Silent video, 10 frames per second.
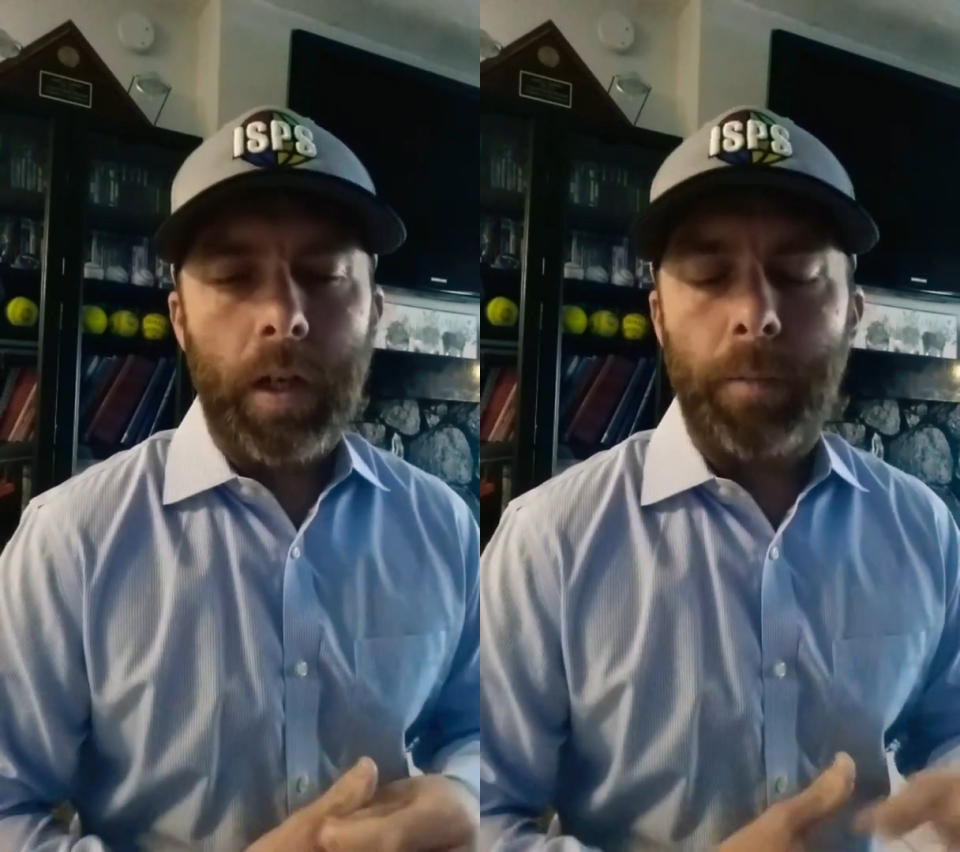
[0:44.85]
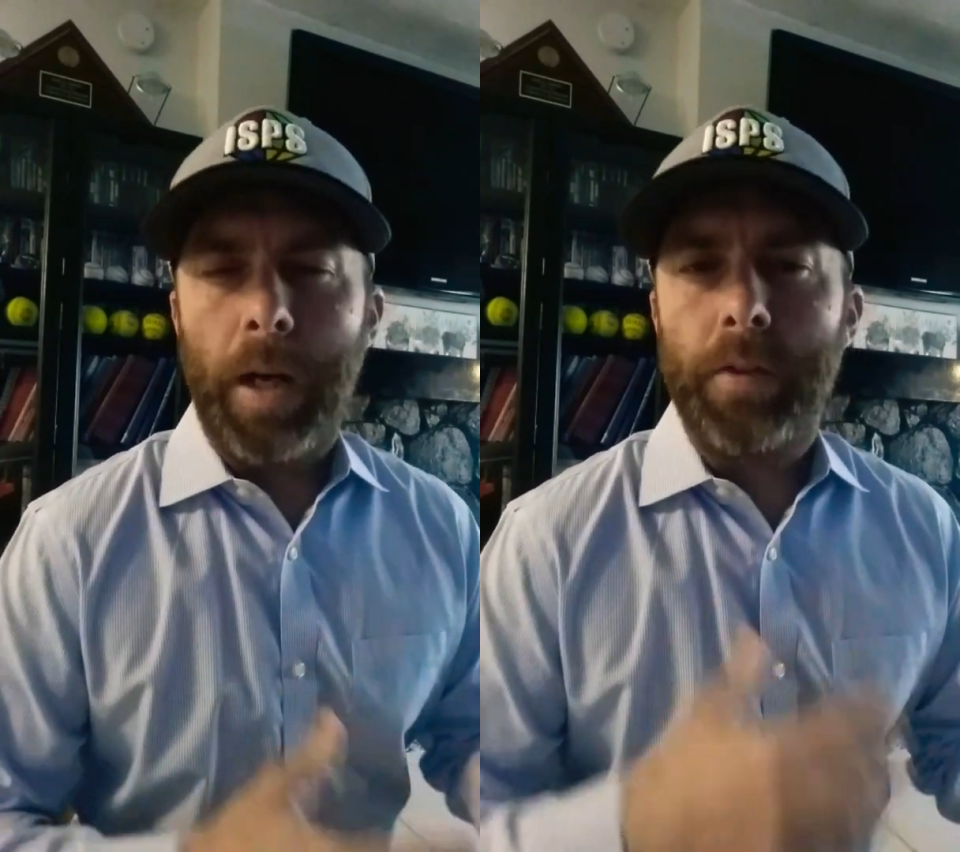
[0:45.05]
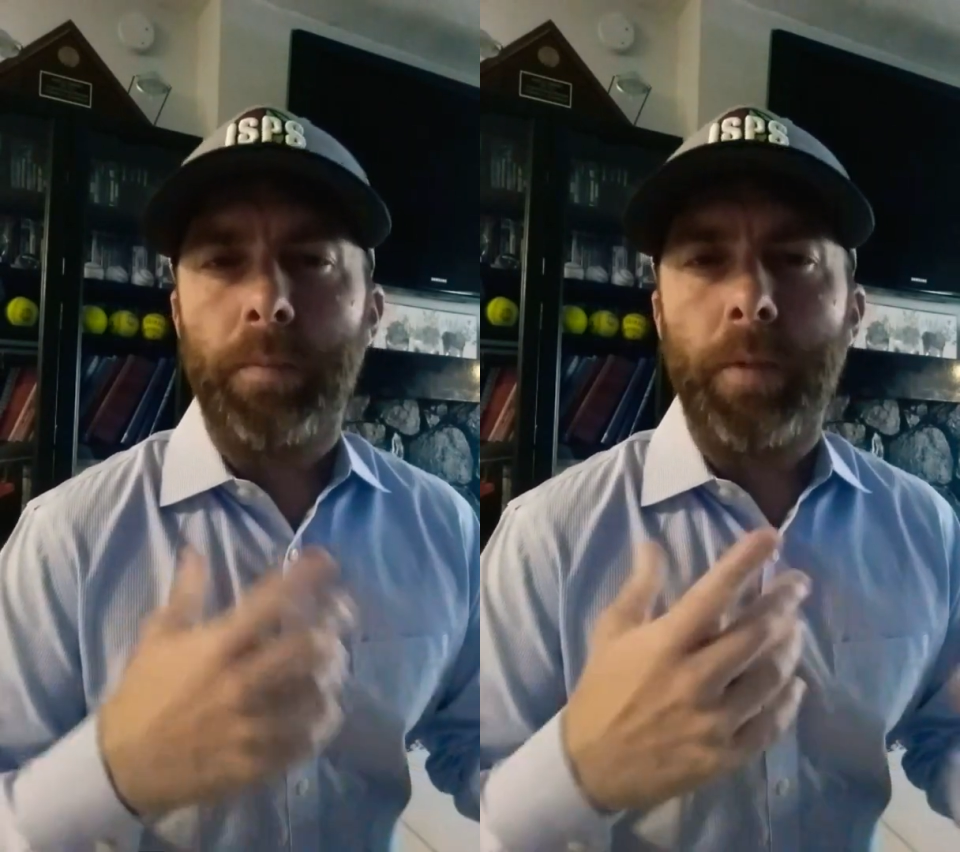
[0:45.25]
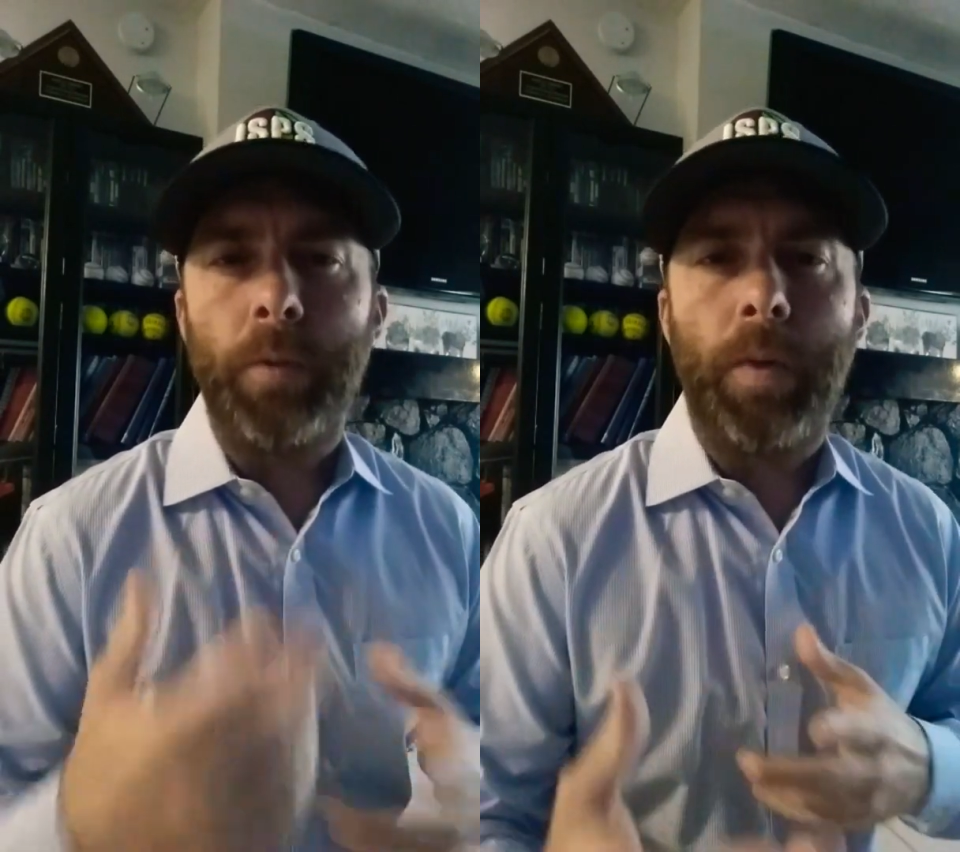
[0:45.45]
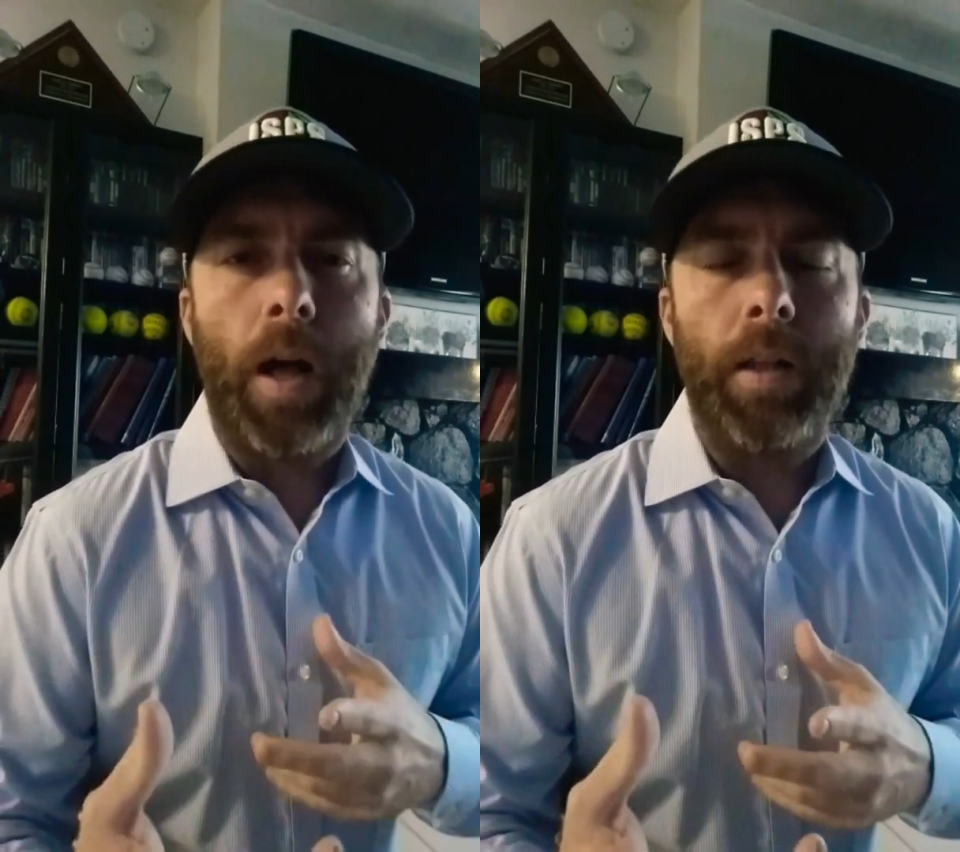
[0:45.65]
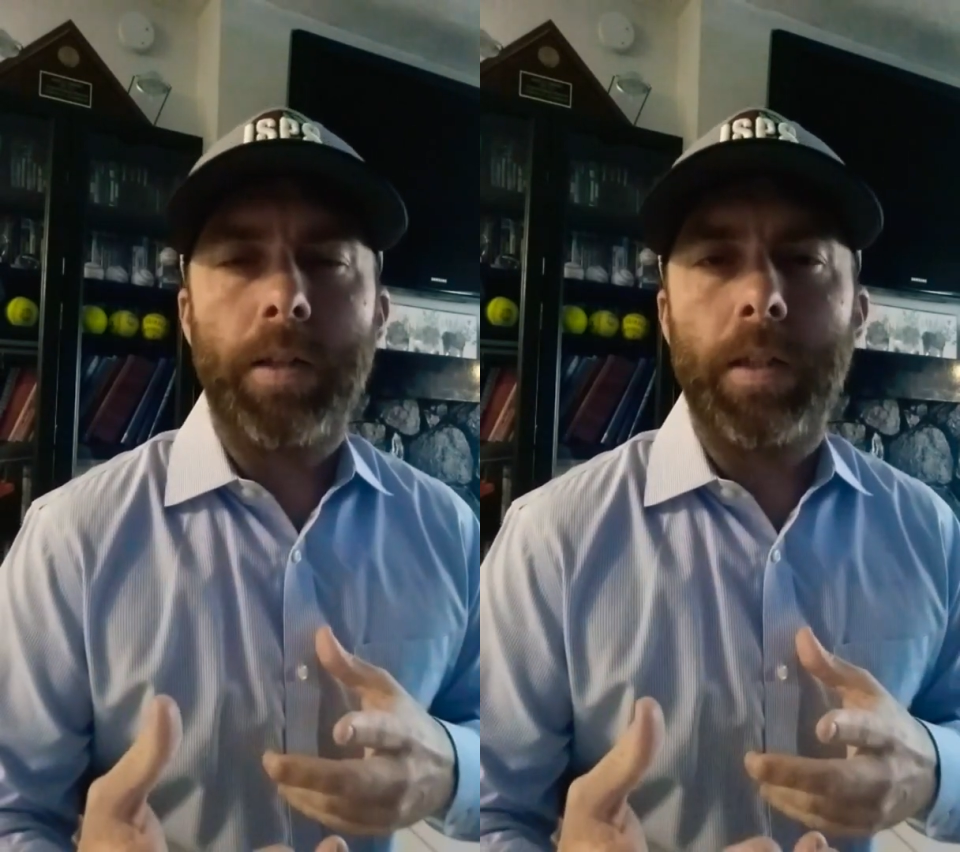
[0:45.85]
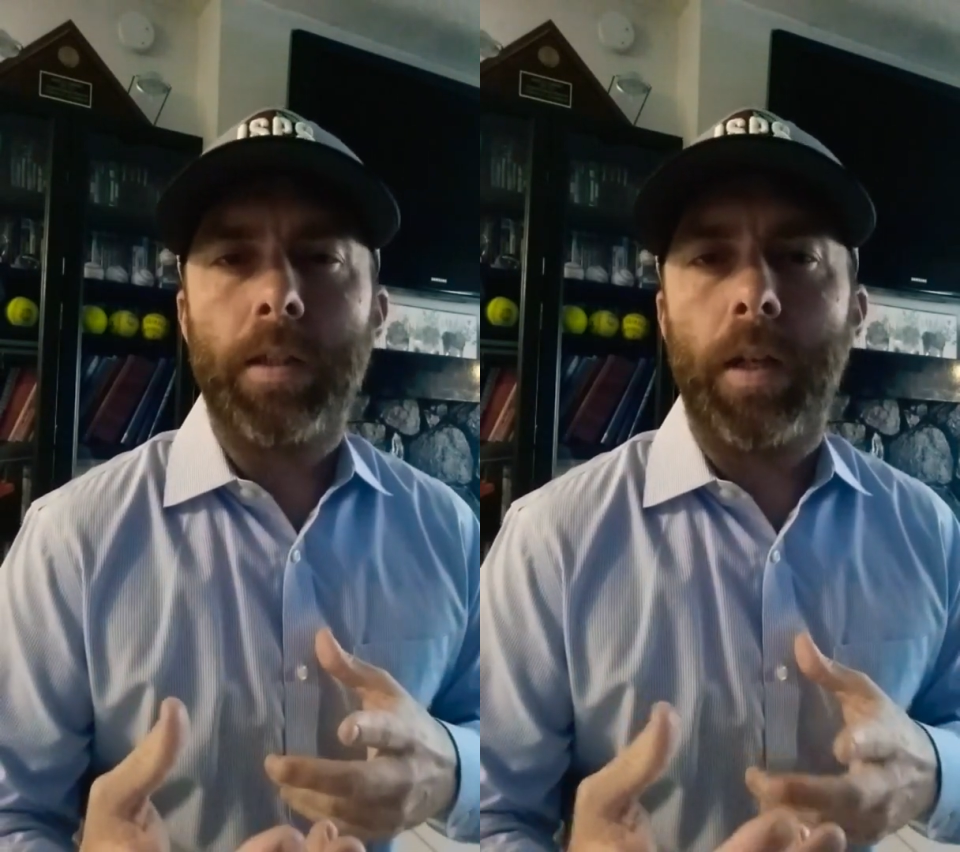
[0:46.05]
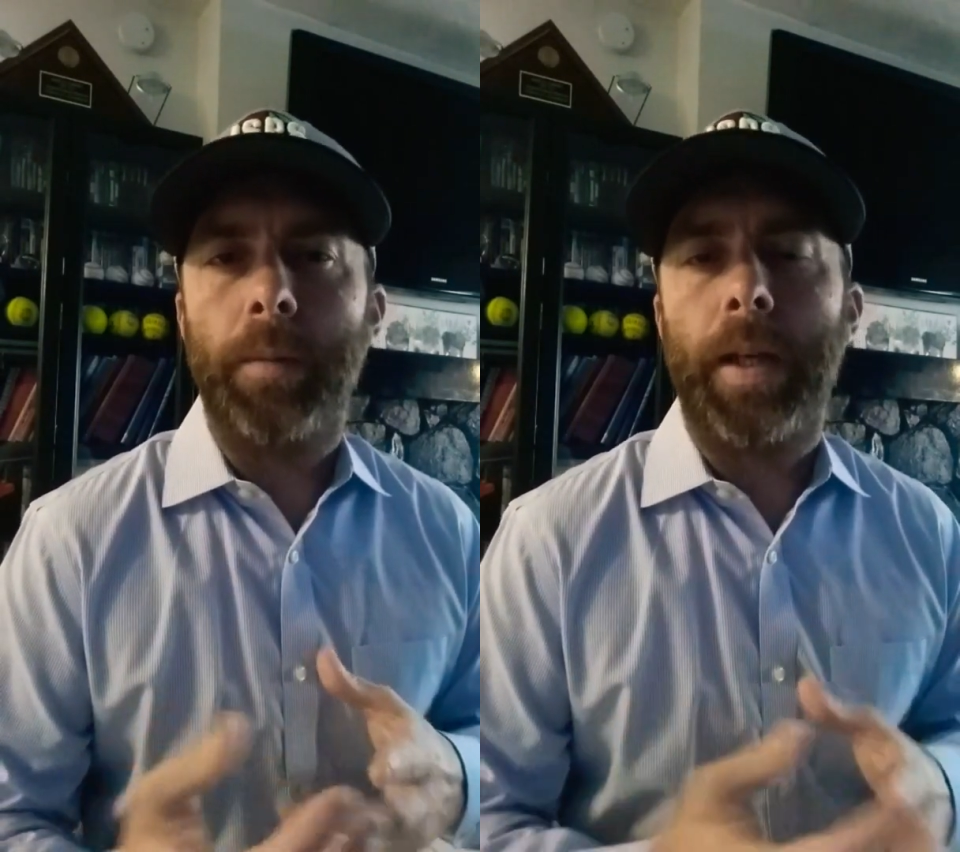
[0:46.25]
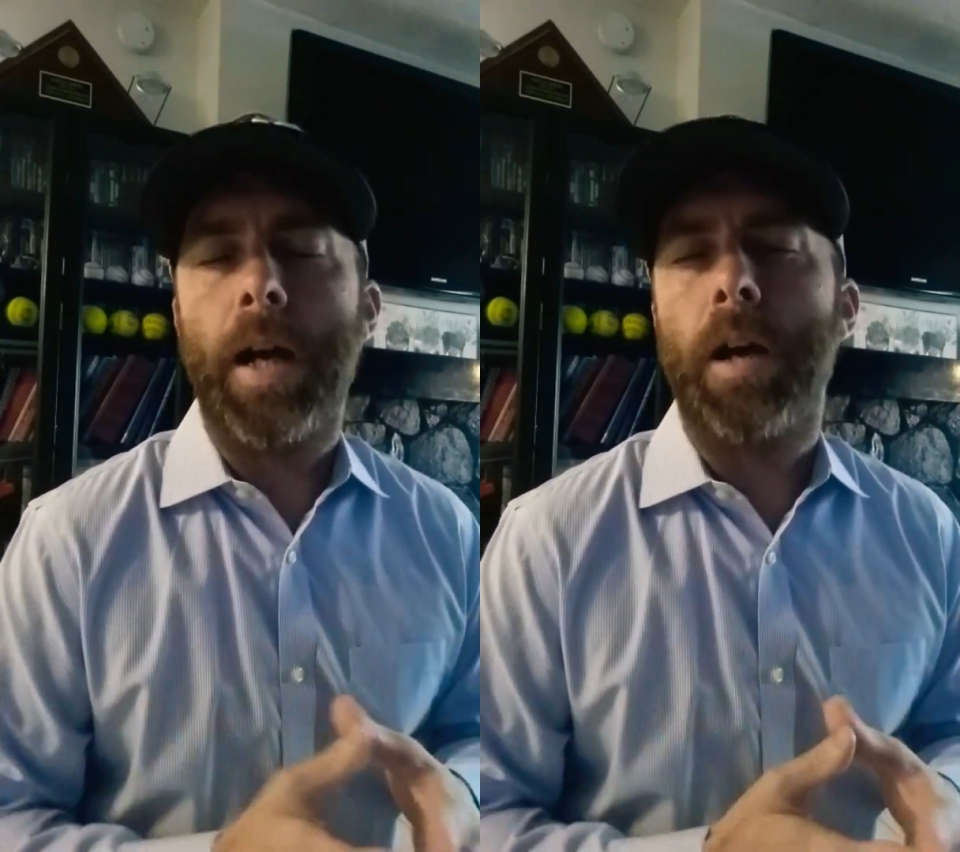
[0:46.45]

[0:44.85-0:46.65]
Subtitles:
about some new policies coming